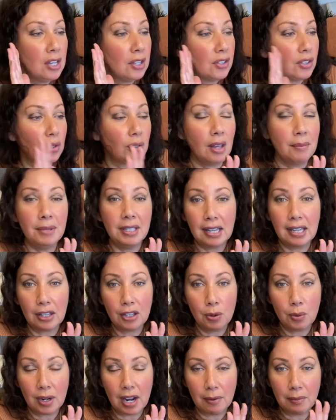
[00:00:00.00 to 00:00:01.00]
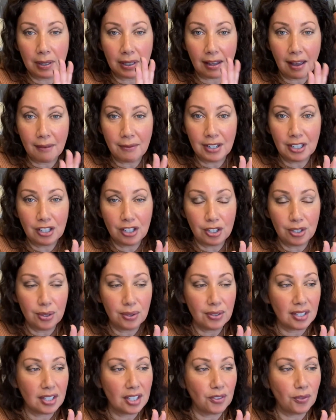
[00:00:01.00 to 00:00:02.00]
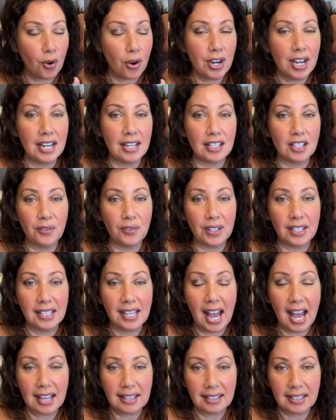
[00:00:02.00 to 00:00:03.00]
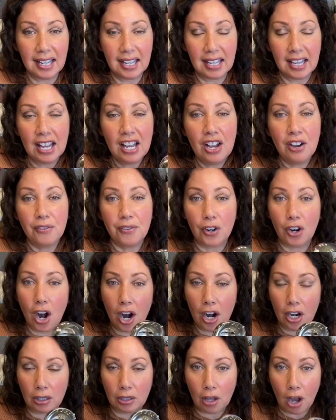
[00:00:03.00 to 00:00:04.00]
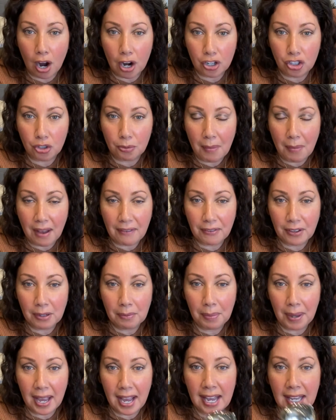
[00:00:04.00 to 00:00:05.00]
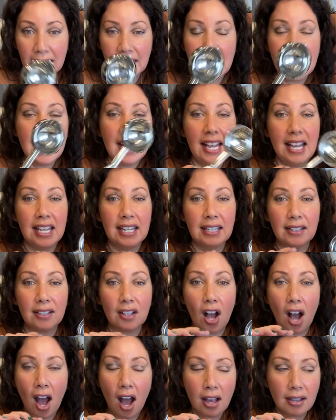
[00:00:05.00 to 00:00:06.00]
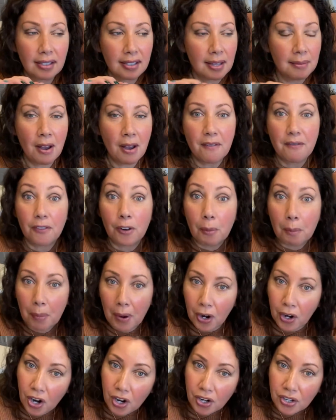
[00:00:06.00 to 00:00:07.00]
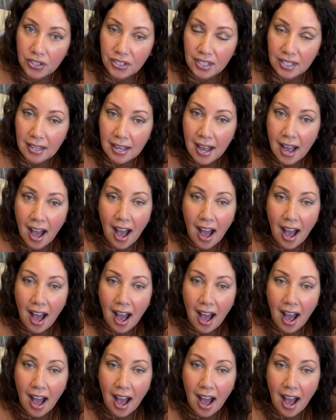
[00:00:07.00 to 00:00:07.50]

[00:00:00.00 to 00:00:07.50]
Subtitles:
So let me tell you what I've been loving to use this for. It is fantastic for our large muffin pan. It is awesome for burgers.